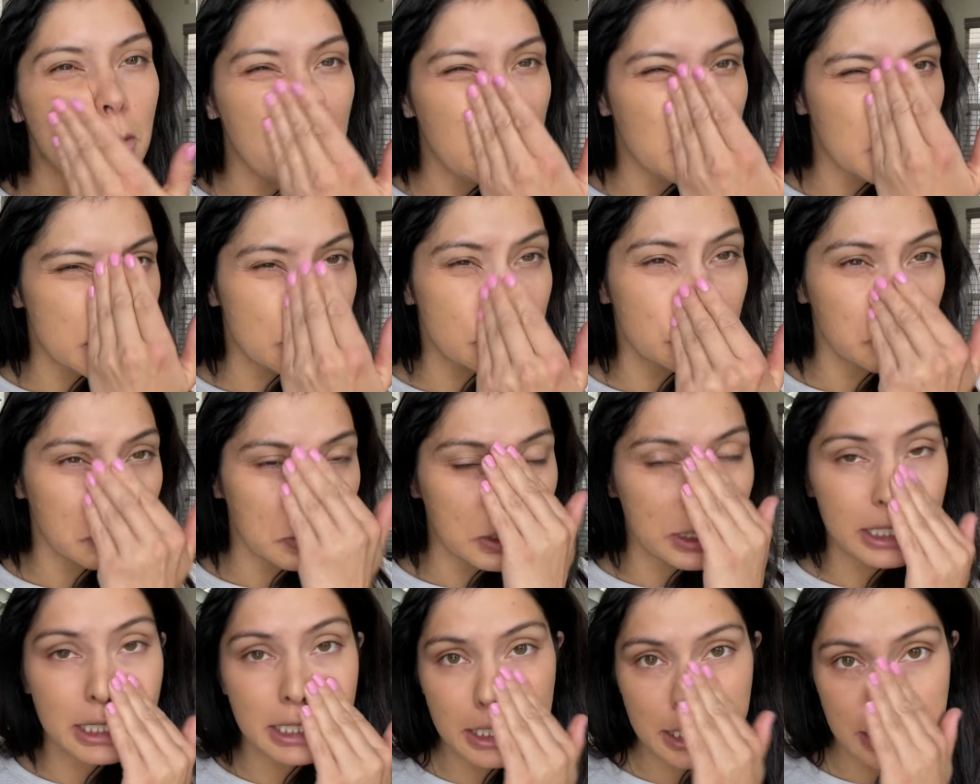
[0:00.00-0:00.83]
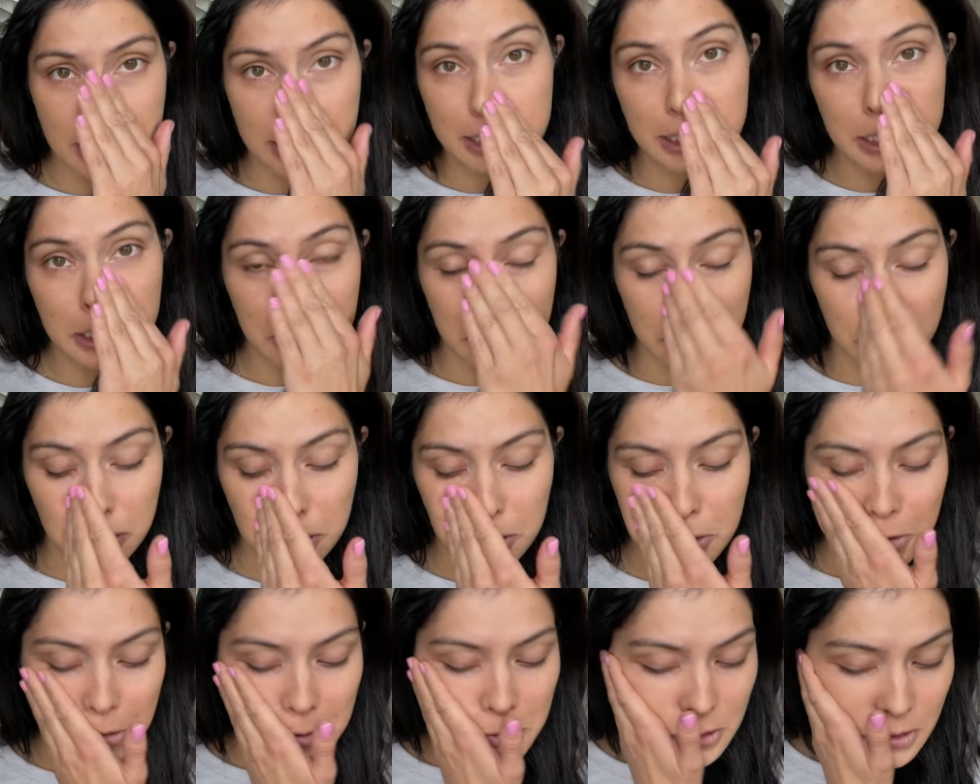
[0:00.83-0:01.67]
but it's really easy to
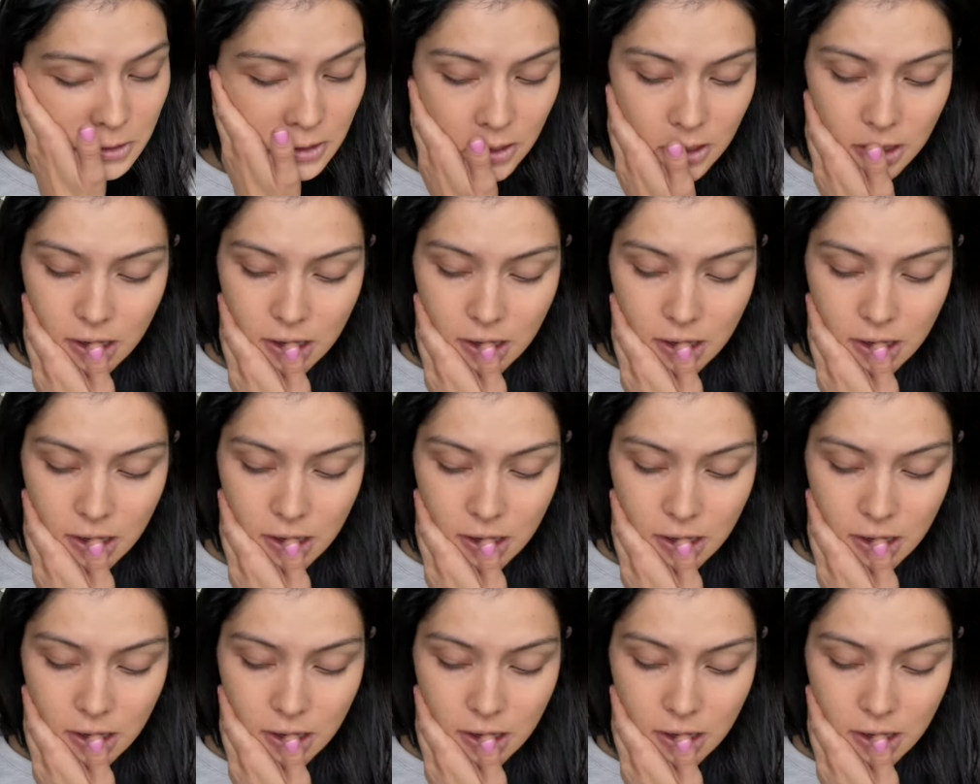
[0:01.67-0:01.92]
use.